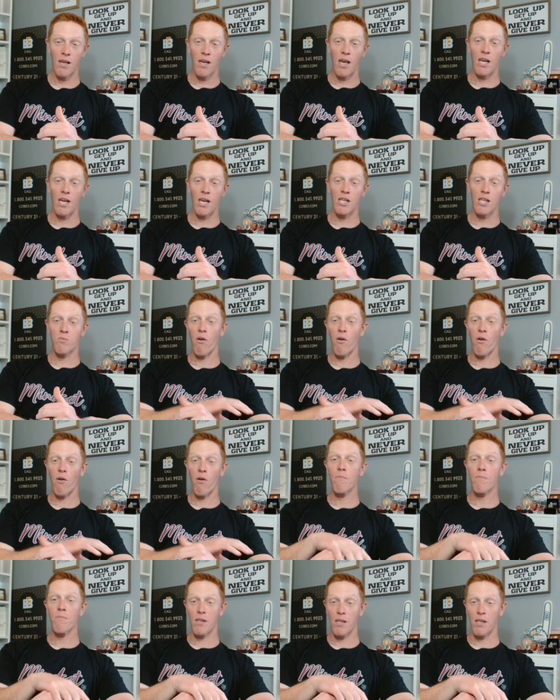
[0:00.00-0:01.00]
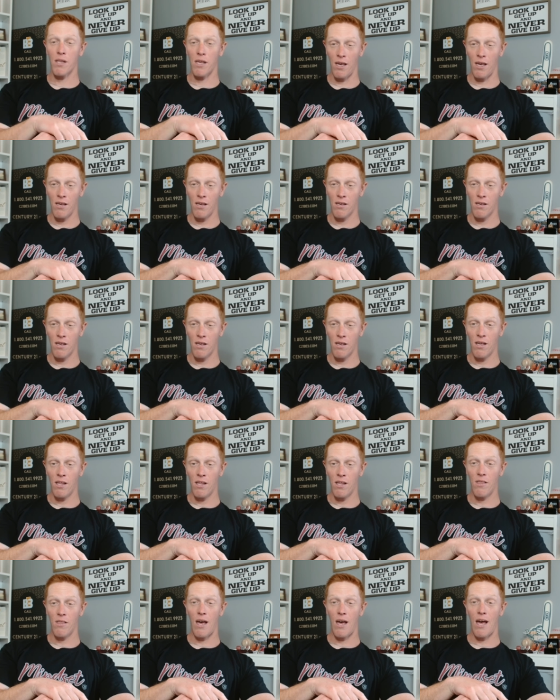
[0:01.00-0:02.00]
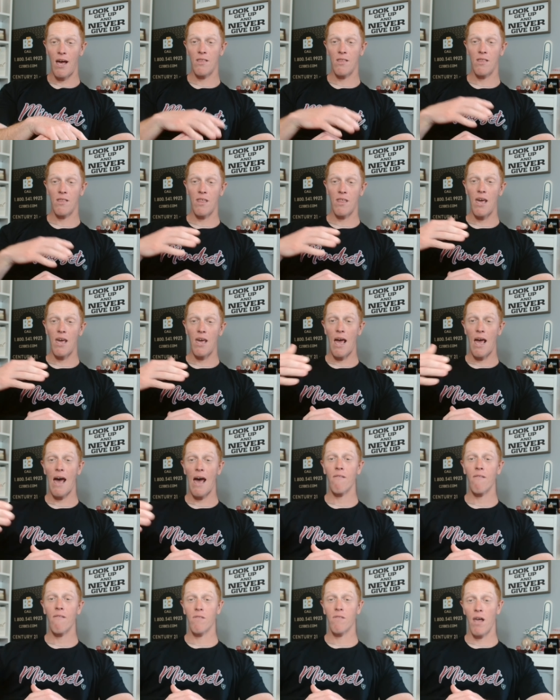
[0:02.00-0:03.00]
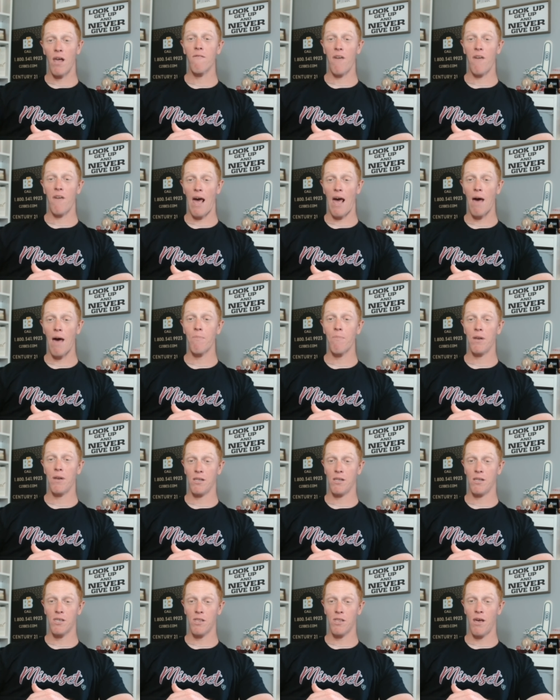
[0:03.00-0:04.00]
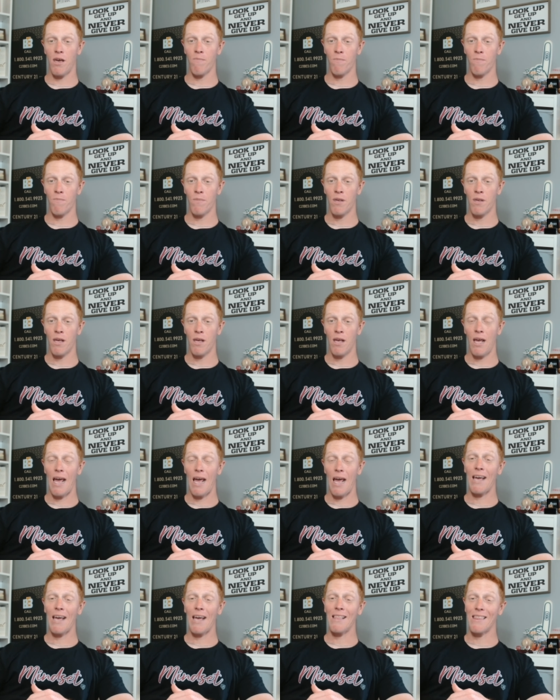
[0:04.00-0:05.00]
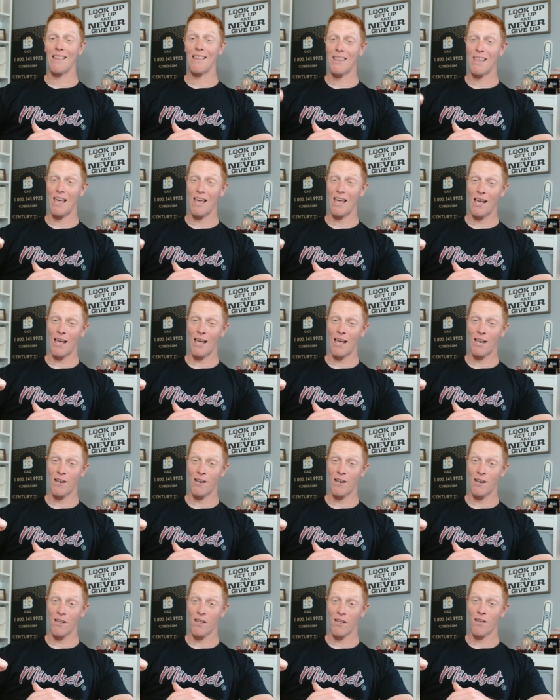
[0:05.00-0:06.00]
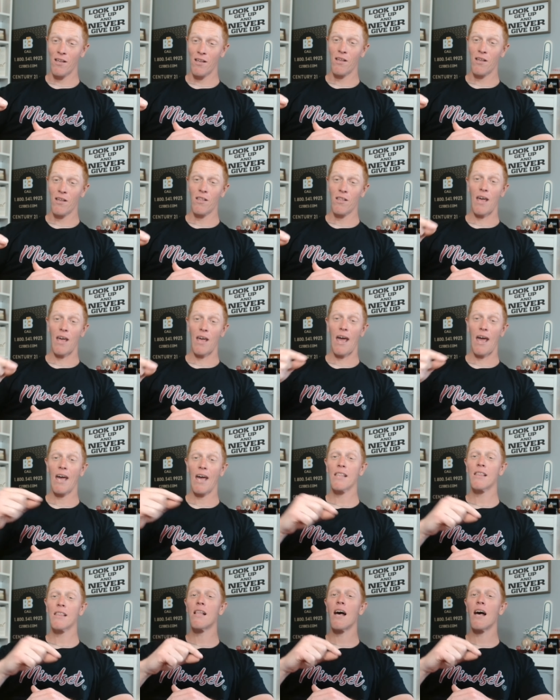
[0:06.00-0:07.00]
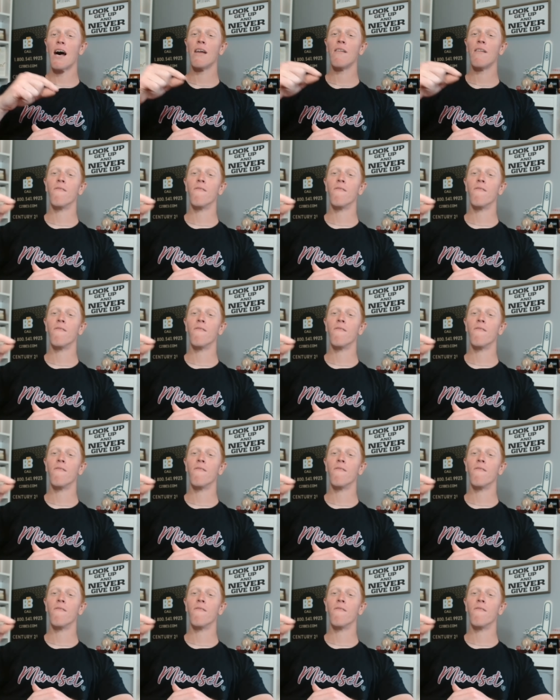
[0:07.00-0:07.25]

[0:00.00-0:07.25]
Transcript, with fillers: It's probably that they have life happening to them, and then the headline